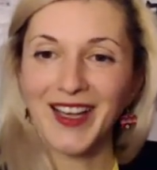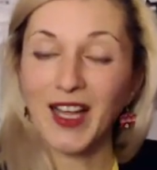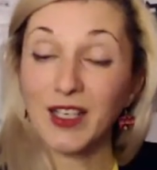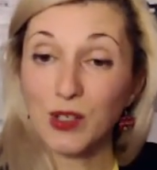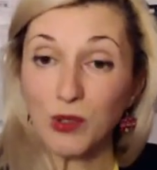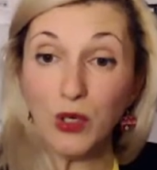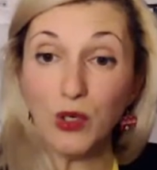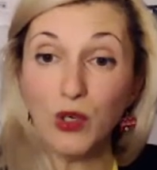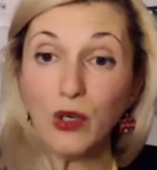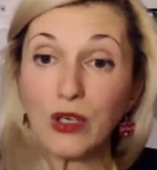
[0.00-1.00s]
and to
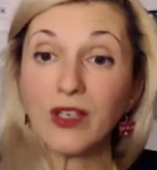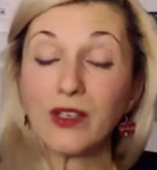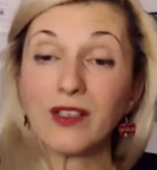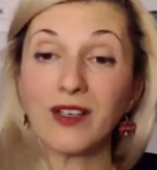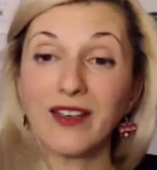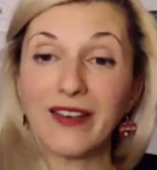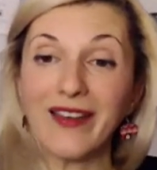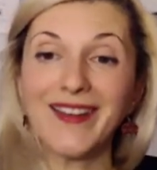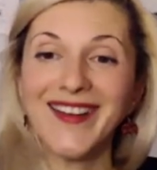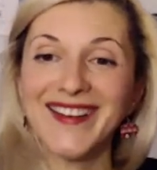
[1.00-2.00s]
look
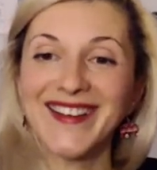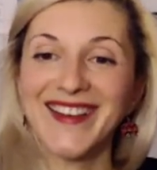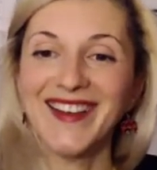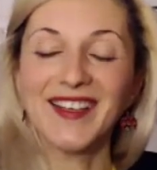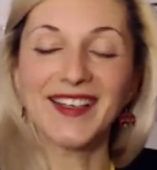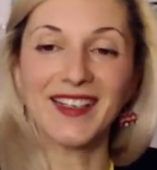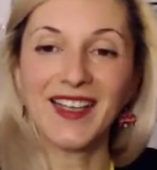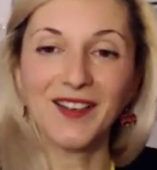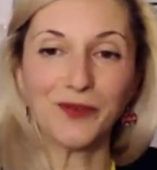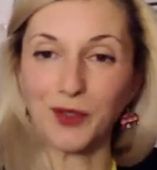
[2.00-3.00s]
again and again and
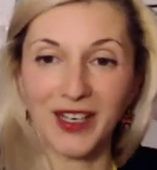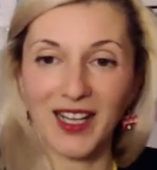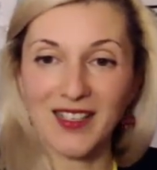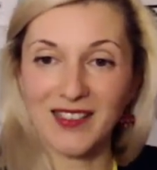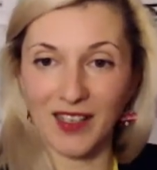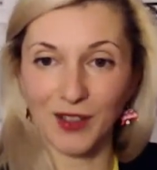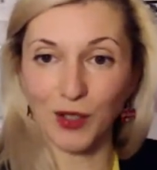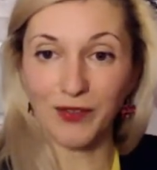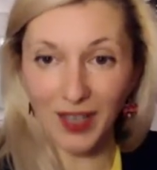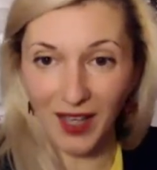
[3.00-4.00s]
again for that state
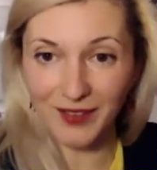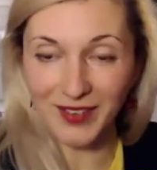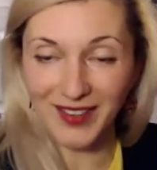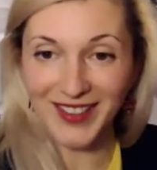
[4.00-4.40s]
of love.